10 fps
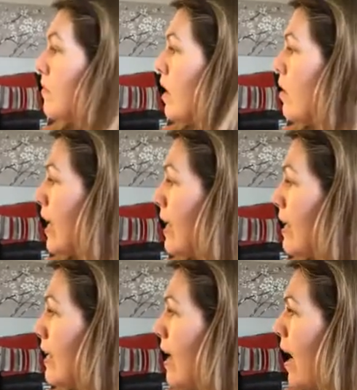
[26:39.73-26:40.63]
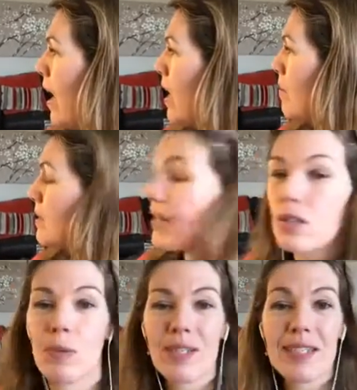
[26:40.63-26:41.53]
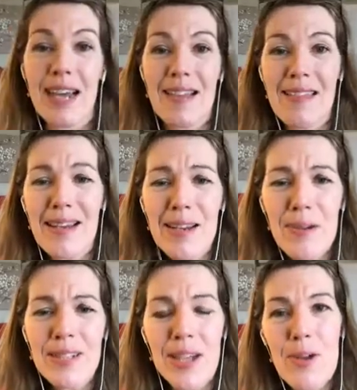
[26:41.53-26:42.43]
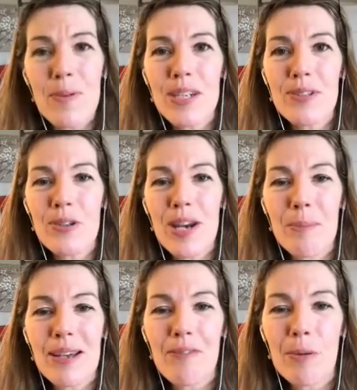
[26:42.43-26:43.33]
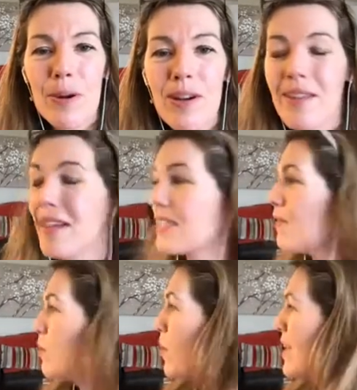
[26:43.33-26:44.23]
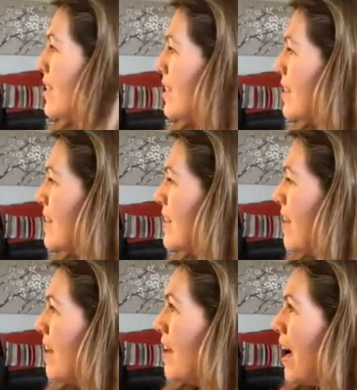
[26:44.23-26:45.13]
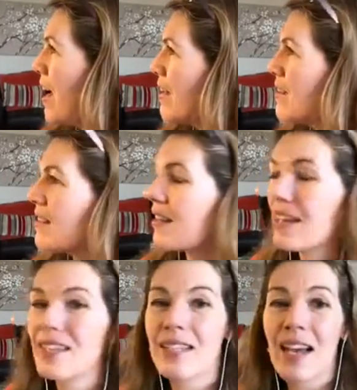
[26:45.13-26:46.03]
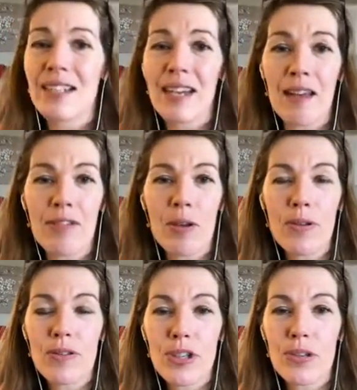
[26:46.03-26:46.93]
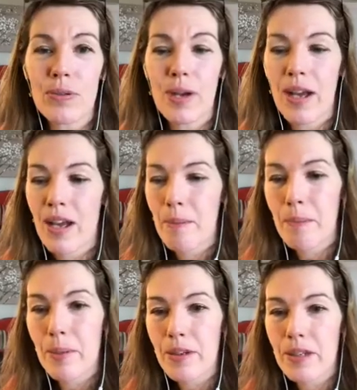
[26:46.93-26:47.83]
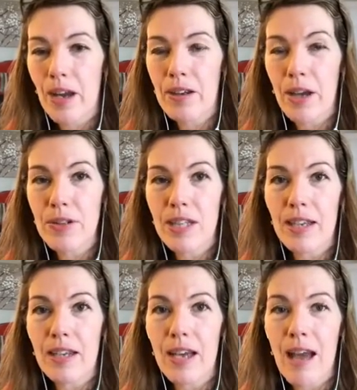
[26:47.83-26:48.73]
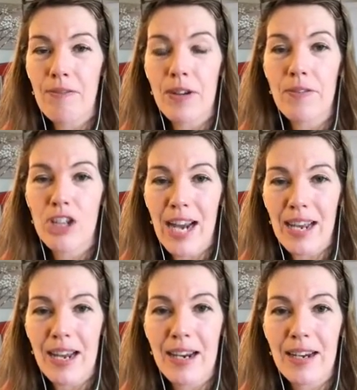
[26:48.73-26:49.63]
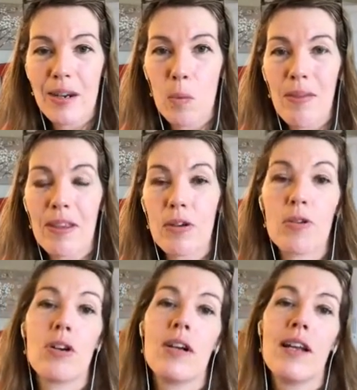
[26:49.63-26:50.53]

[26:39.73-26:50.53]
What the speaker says: Okay, so that's all I want to say. Thank you so much for joining me, everyone. Thanks for your questions. And like I say, if you do go to the effort of checking whether your